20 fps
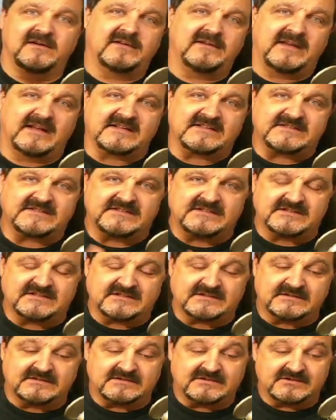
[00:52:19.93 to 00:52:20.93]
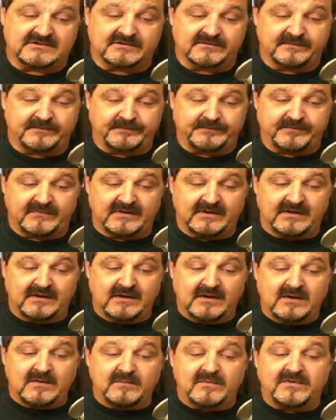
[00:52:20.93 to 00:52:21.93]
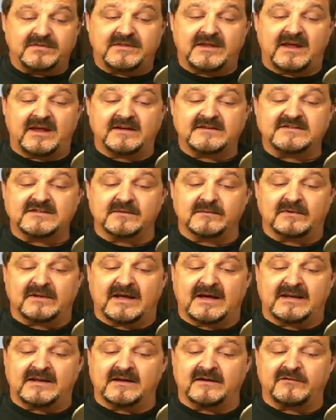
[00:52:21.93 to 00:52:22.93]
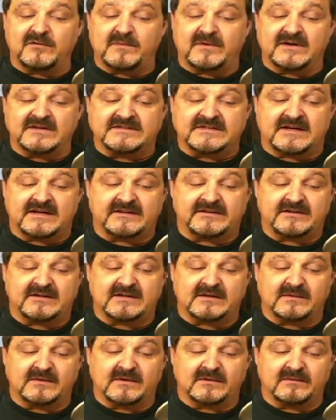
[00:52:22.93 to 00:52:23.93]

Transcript: next season. So, but thanks, and I'm glad that everybody's out there.